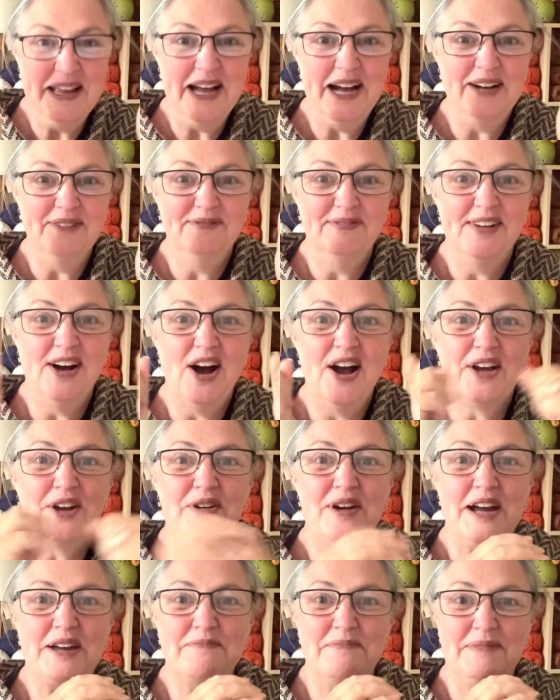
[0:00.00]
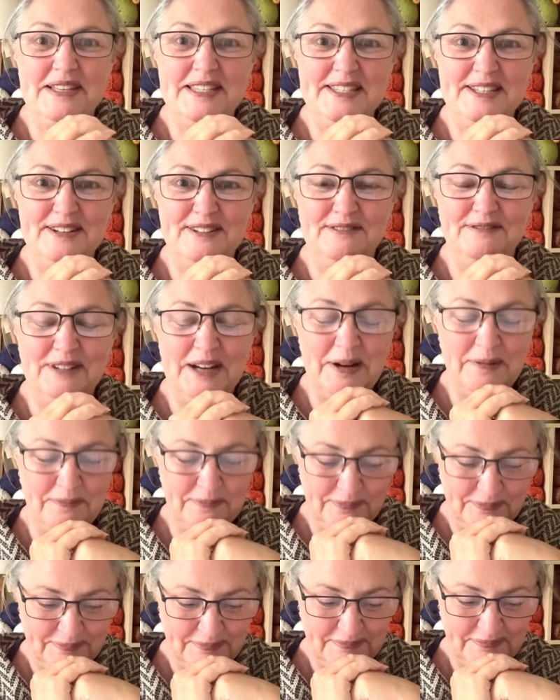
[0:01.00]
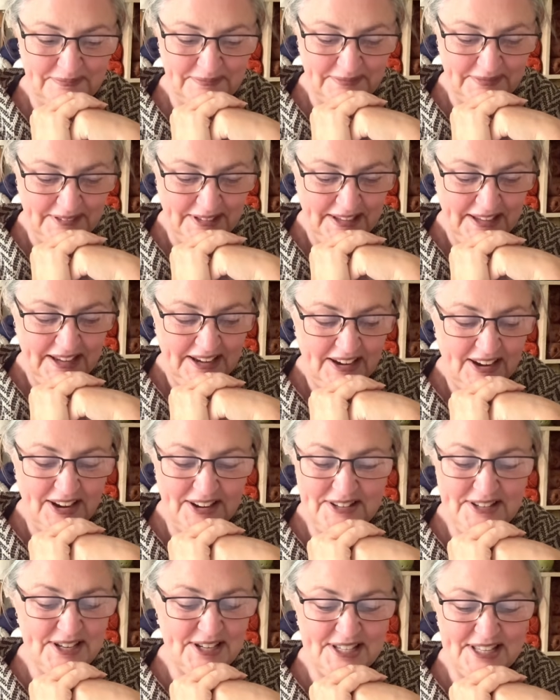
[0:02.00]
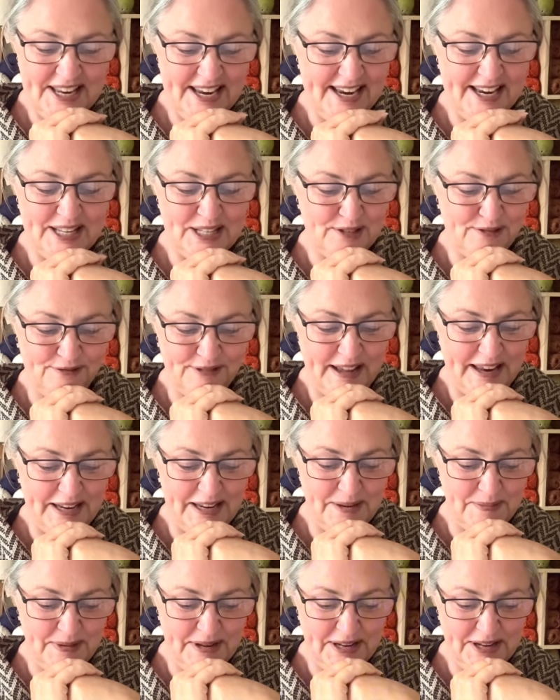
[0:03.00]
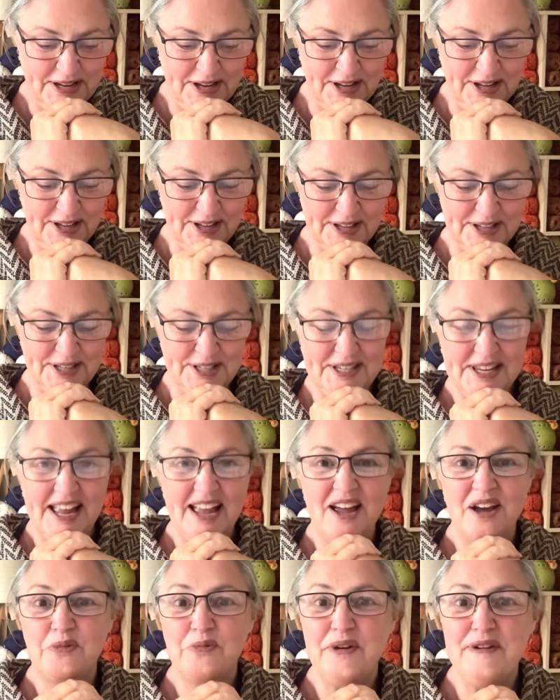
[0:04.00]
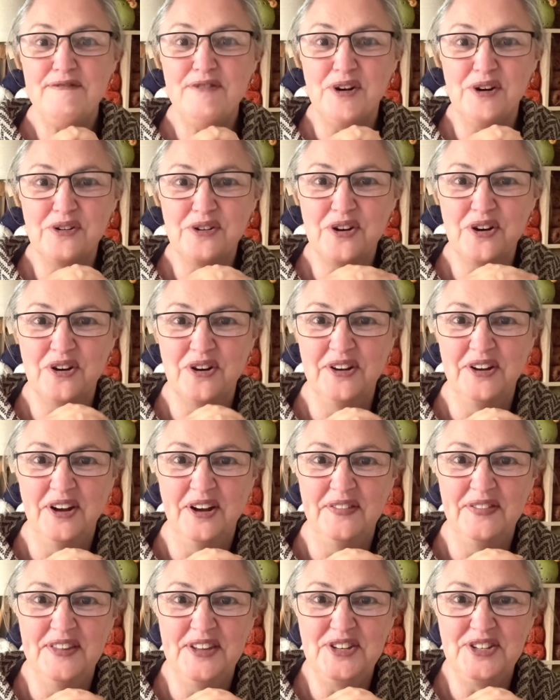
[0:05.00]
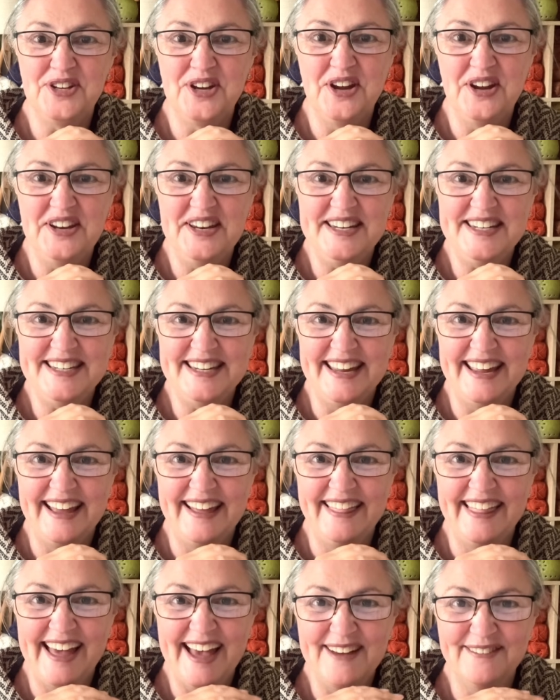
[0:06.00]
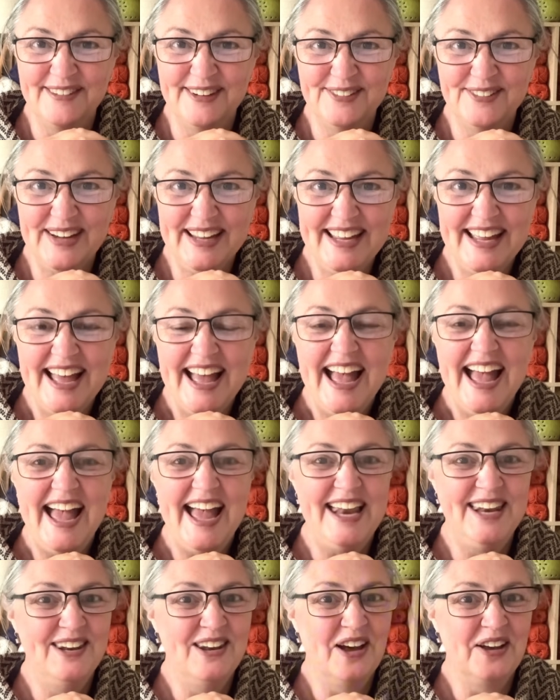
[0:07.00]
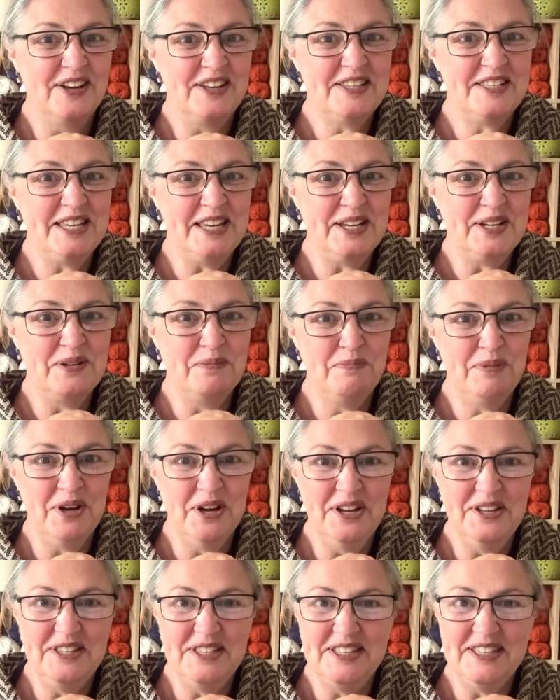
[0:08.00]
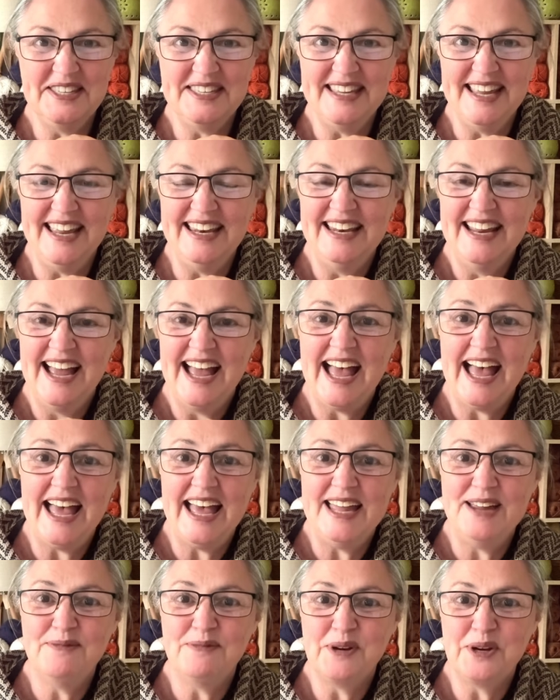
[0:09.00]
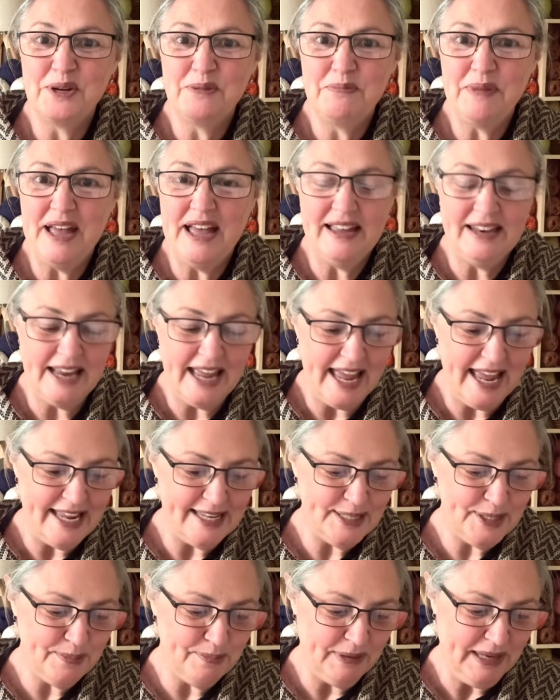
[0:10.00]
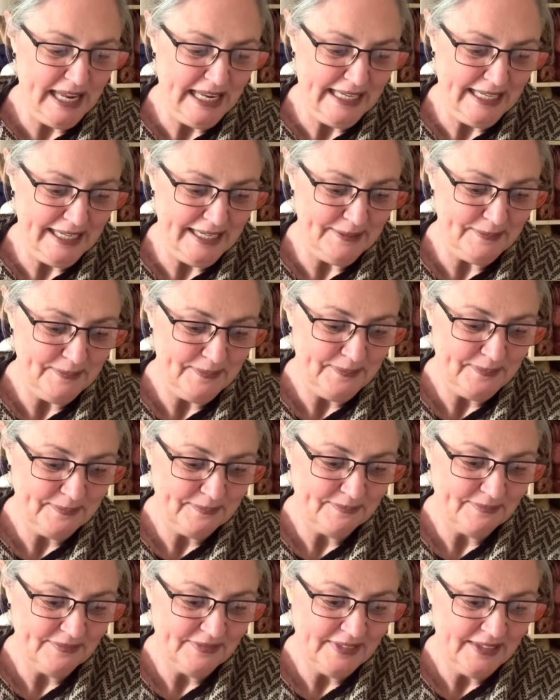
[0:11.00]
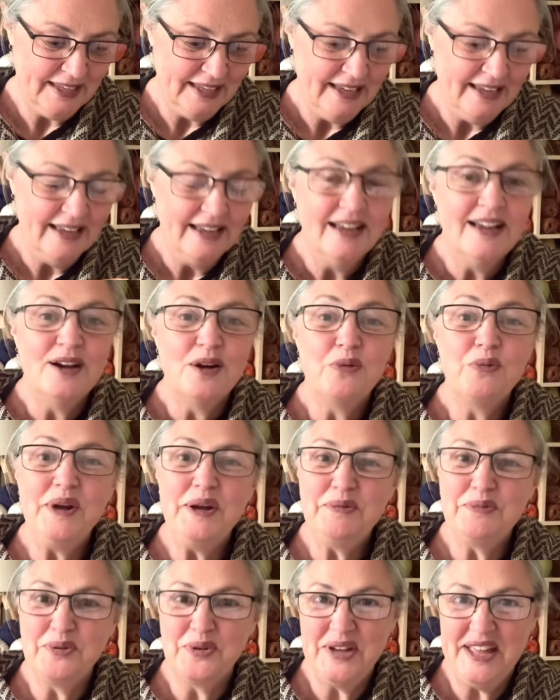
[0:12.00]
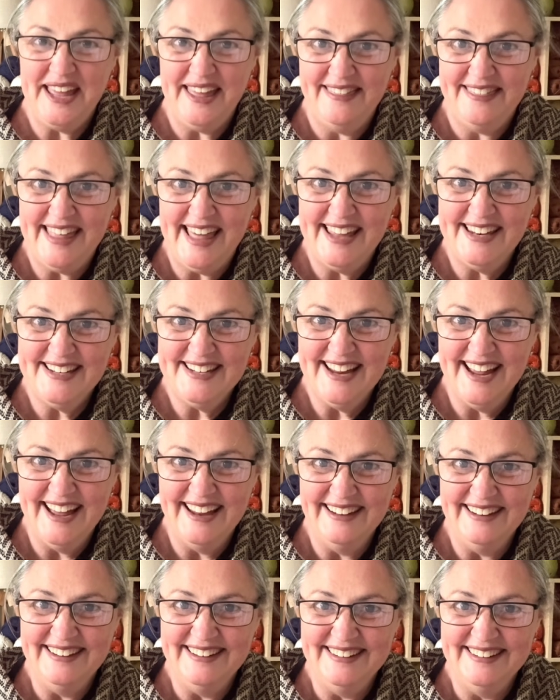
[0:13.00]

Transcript: up. I cracked myself up. I just think it's funny because we've all gone on the journey together, haven't we? And not a single person said, hey, what about Anne's blanket? We will get that done.